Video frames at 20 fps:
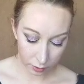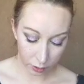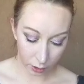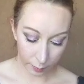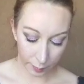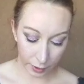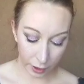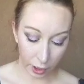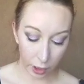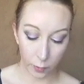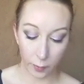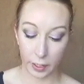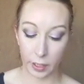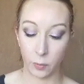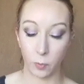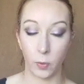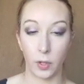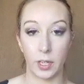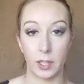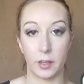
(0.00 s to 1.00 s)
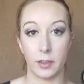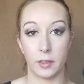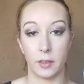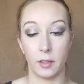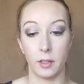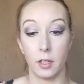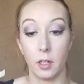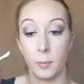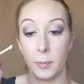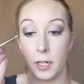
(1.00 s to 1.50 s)
So I'm going to go in with a
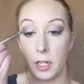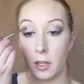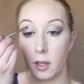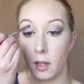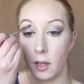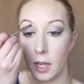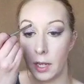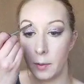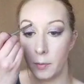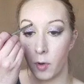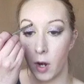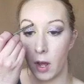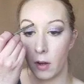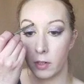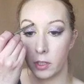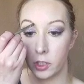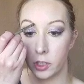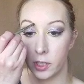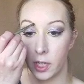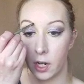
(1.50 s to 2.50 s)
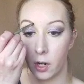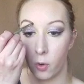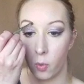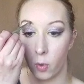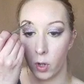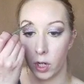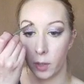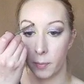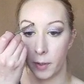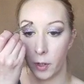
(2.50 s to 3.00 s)
little bit of the light brown and just kind of
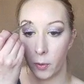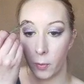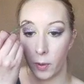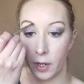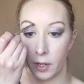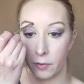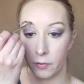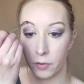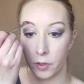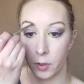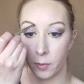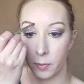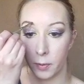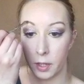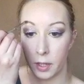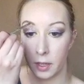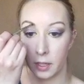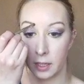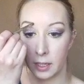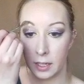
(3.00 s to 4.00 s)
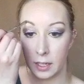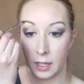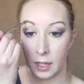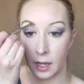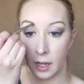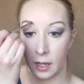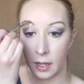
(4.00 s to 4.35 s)
work my way from the